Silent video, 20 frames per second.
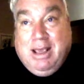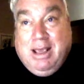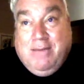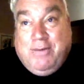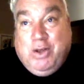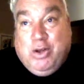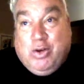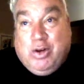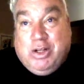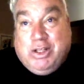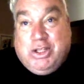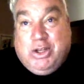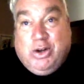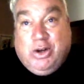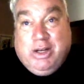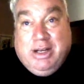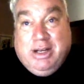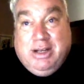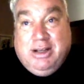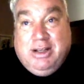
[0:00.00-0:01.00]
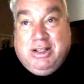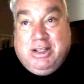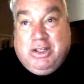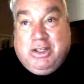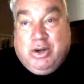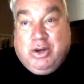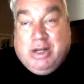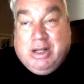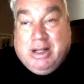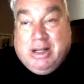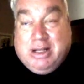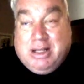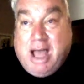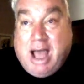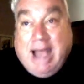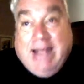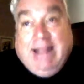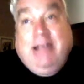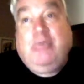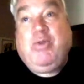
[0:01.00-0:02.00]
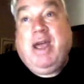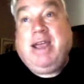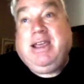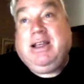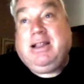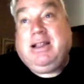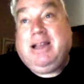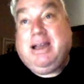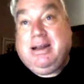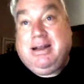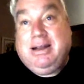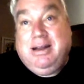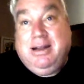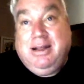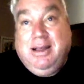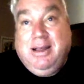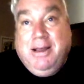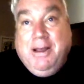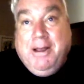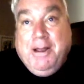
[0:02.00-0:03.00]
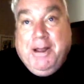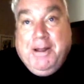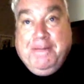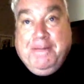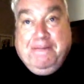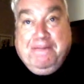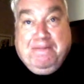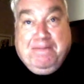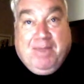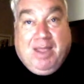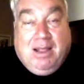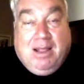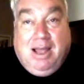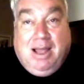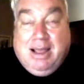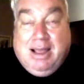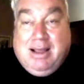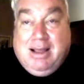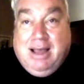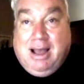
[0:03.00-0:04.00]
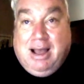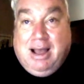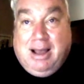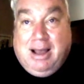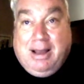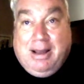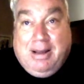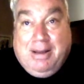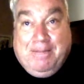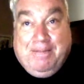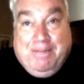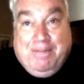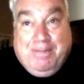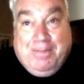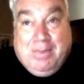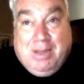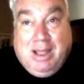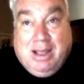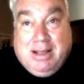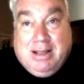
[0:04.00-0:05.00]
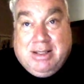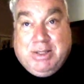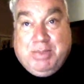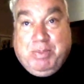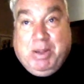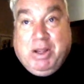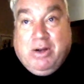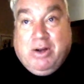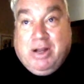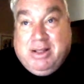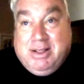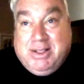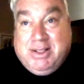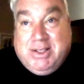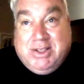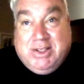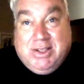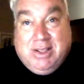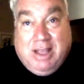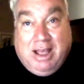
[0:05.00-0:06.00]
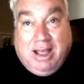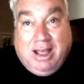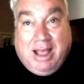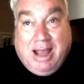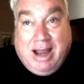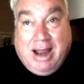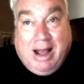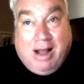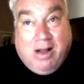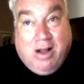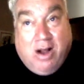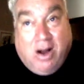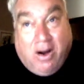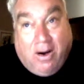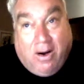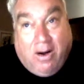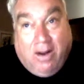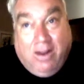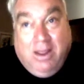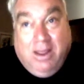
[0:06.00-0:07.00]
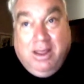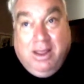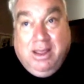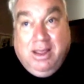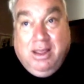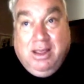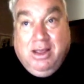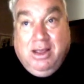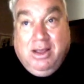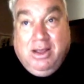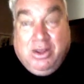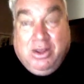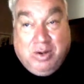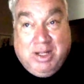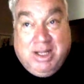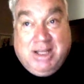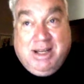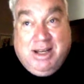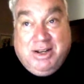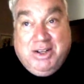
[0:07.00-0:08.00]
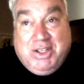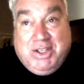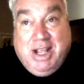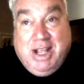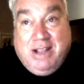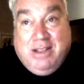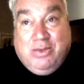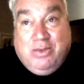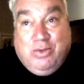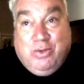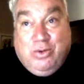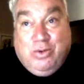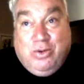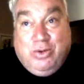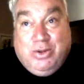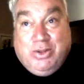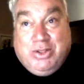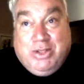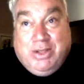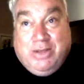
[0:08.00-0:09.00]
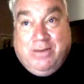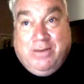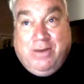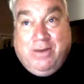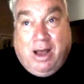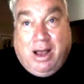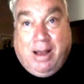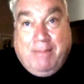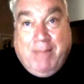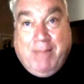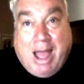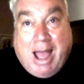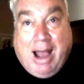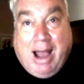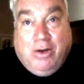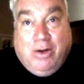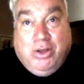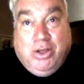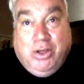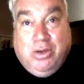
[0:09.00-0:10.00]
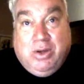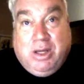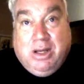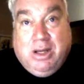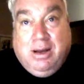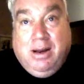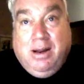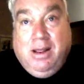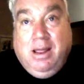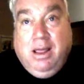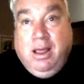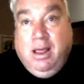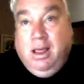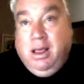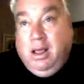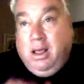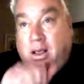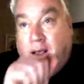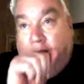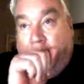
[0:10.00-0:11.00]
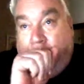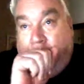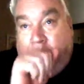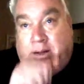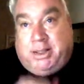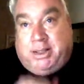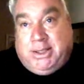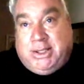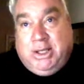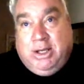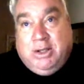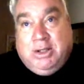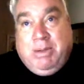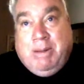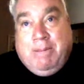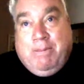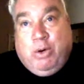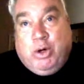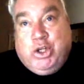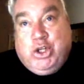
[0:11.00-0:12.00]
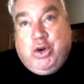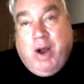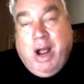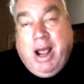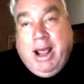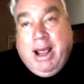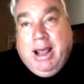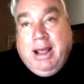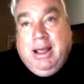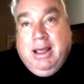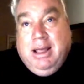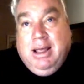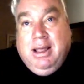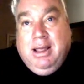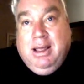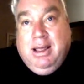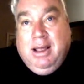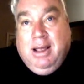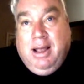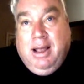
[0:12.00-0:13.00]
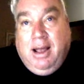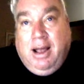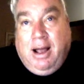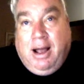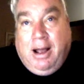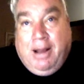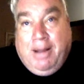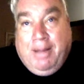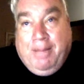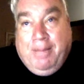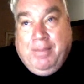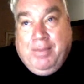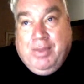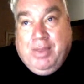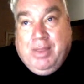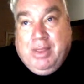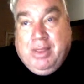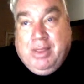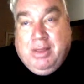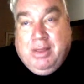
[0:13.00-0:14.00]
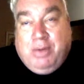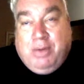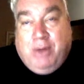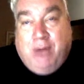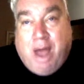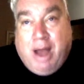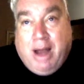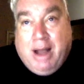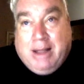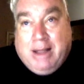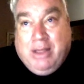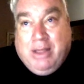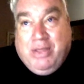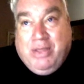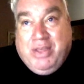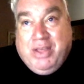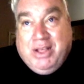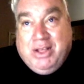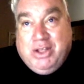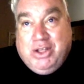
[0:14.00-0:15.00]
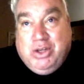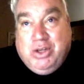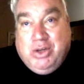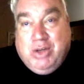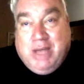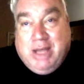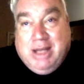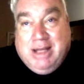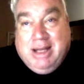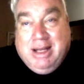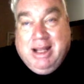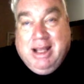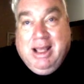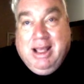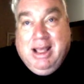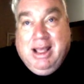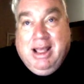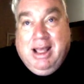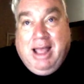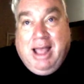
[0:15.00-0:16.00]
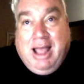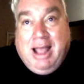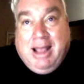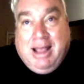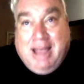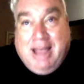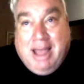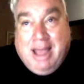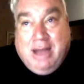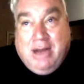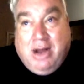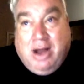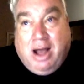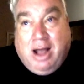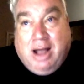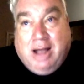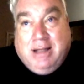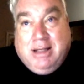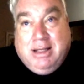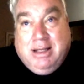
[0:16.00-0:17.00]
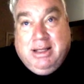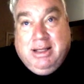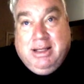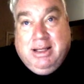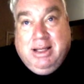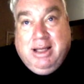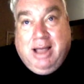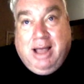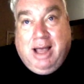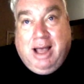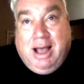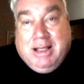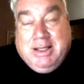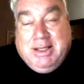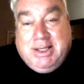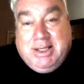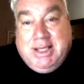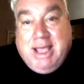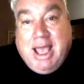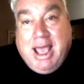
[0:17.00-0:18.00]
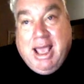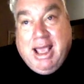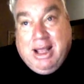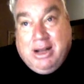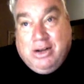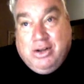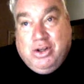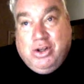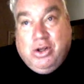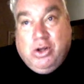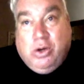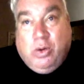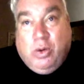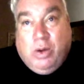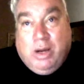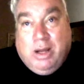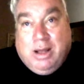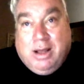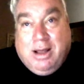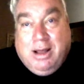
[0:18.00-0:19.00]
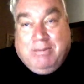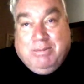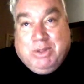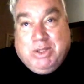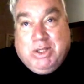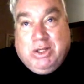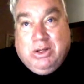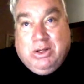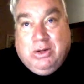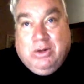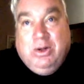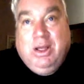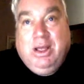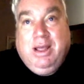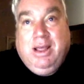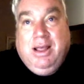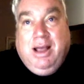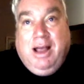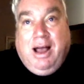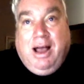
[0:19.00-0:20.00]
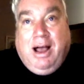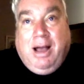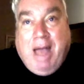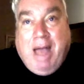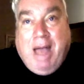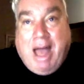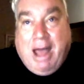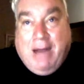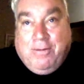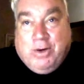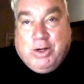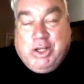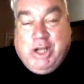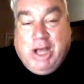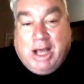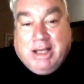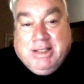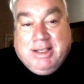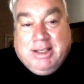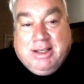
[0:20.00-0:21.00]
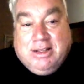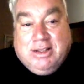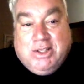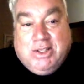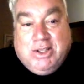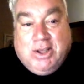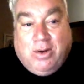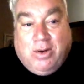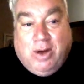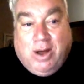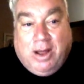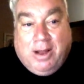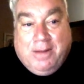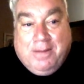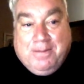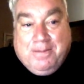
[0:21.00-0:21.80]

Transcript: if you're in a certain industry that is highly regulated, like spirits and alcohol. You to understand the rules of how you can, portray the product and things you can and cannot say and do when it comes to advertising and so on.